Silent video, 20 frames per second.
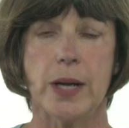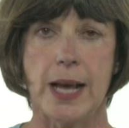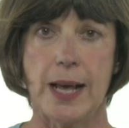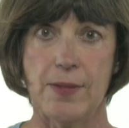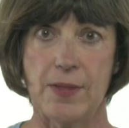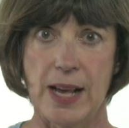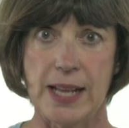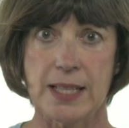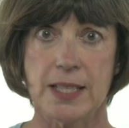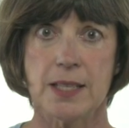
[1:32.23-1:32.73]

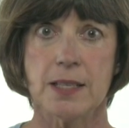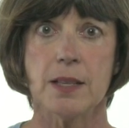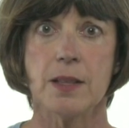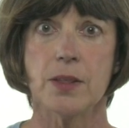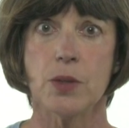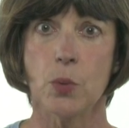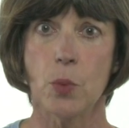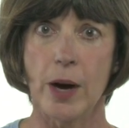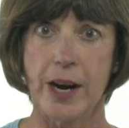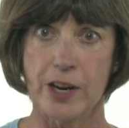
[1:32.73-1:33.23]
and that's
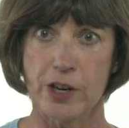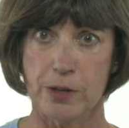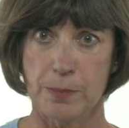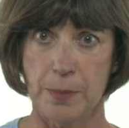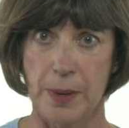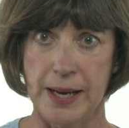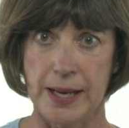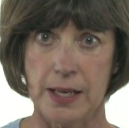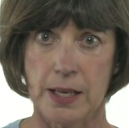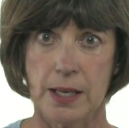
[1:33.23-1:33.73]
the wired
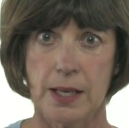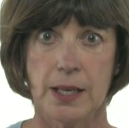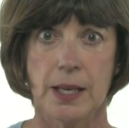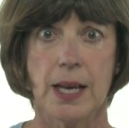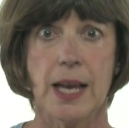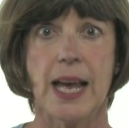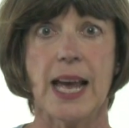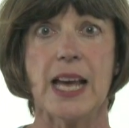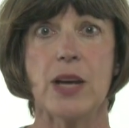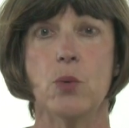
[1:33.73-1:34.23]
mic,
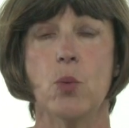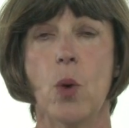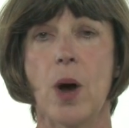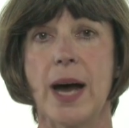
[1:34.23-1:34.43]
and